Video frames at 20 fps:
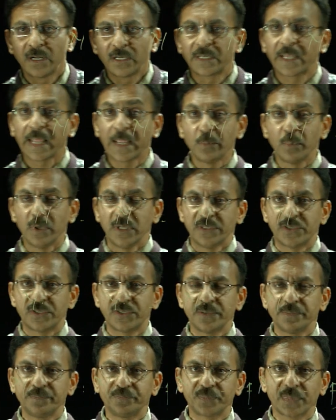tables
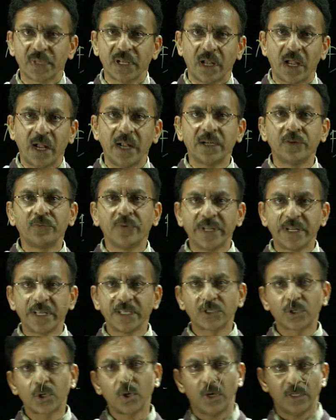and various
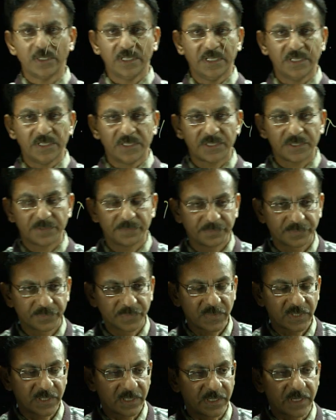clauses,
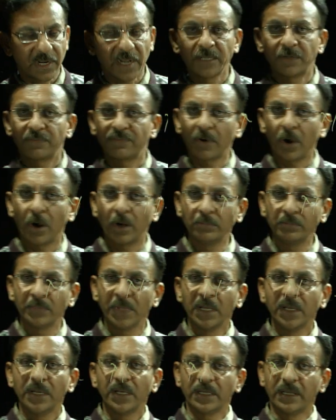right from
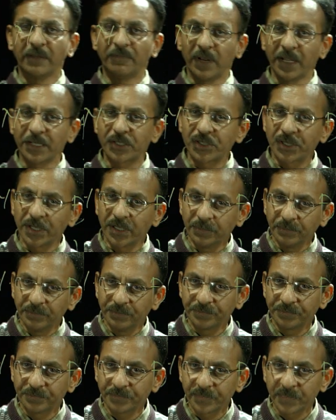deflection,
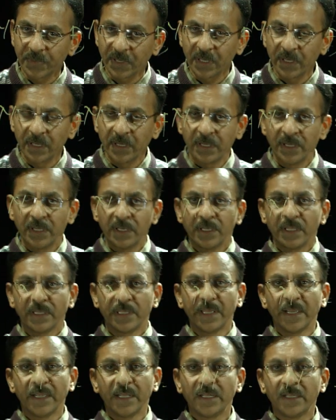
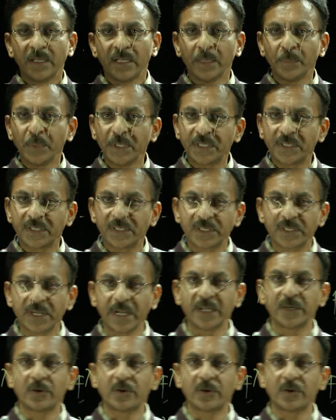then limit state